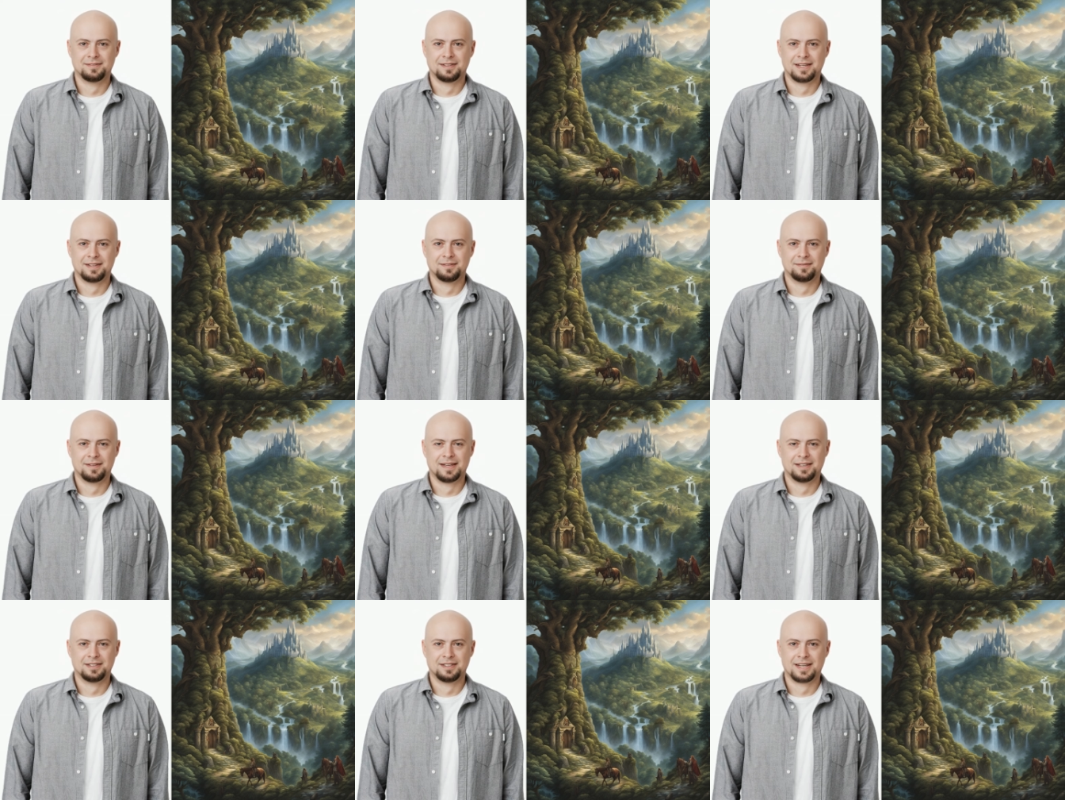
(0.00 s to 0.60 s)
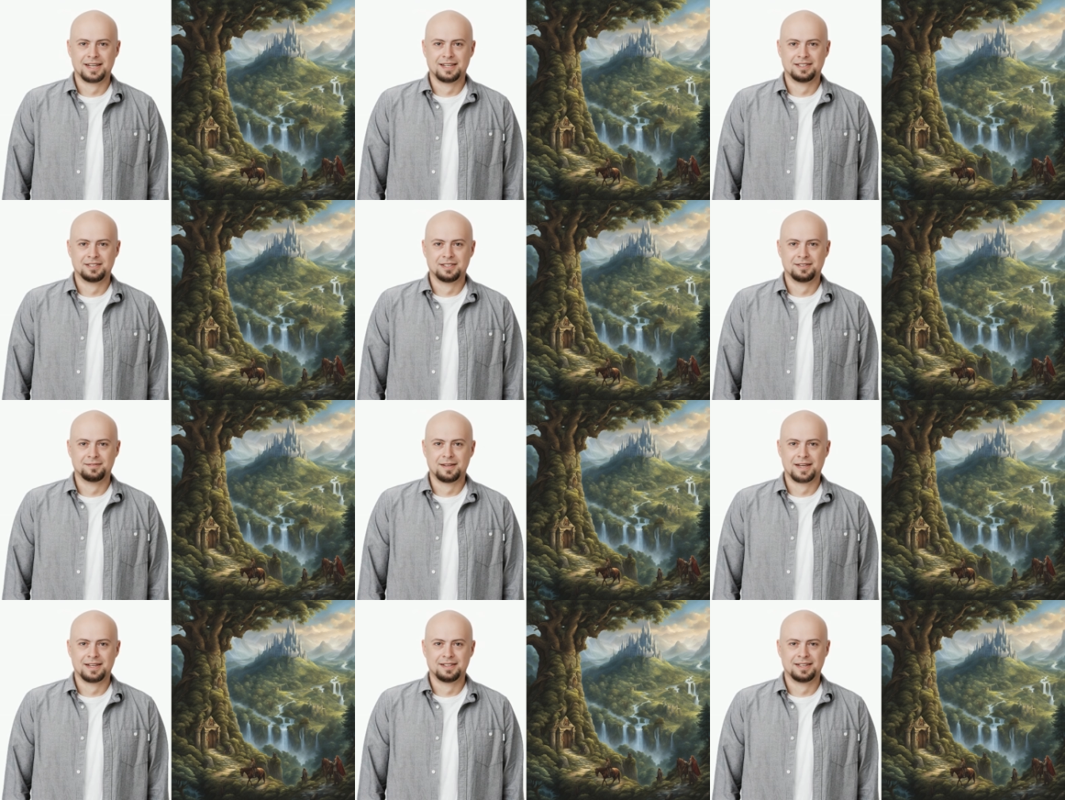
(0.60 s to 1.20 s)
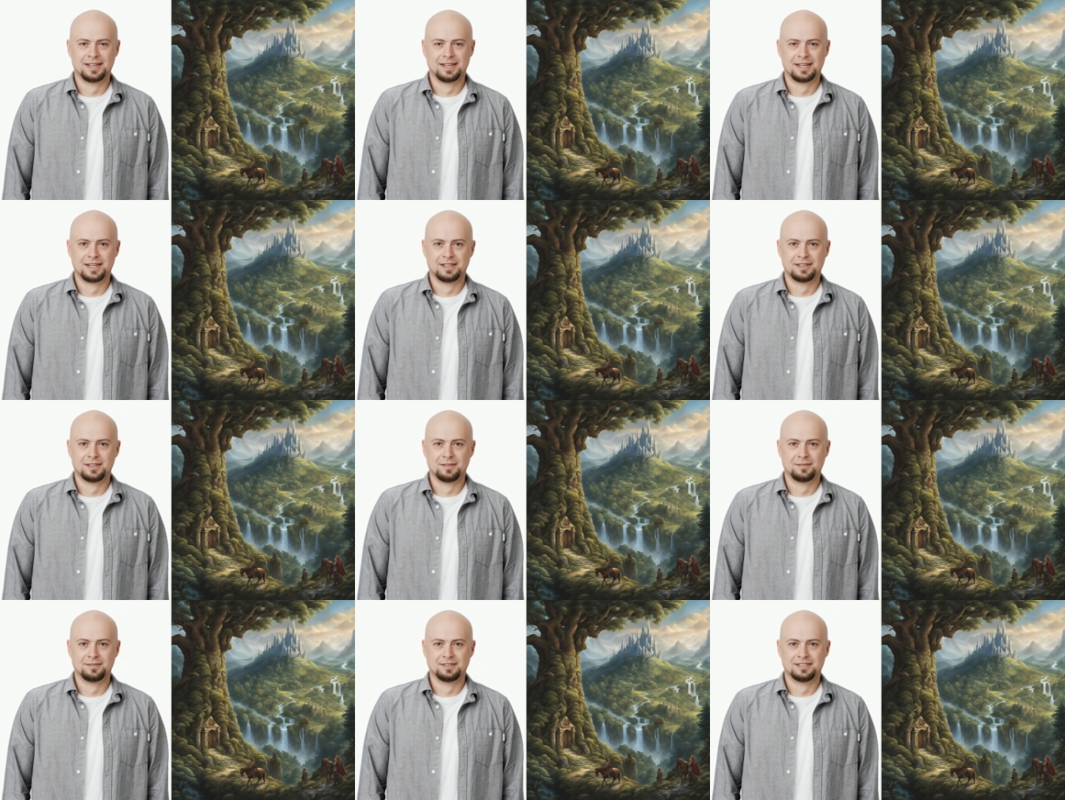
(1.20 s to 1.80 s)
had been tainted by the
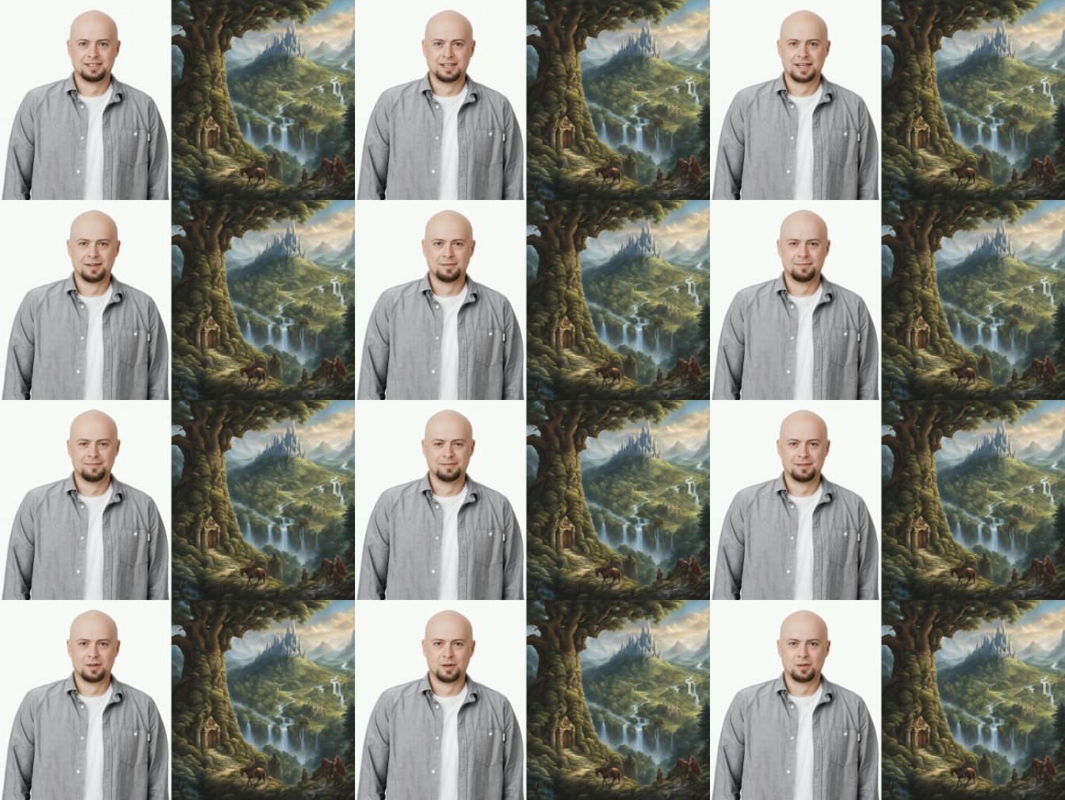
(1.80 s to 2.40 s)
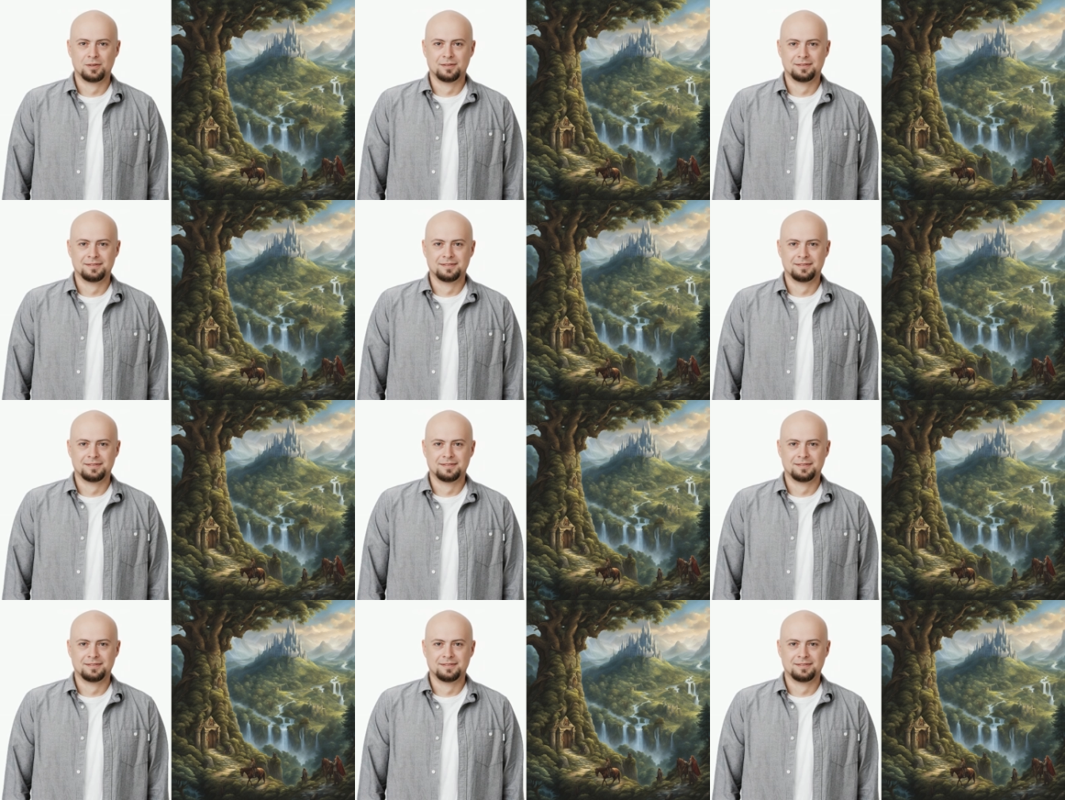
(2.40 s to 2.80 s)
kingdom's downfall.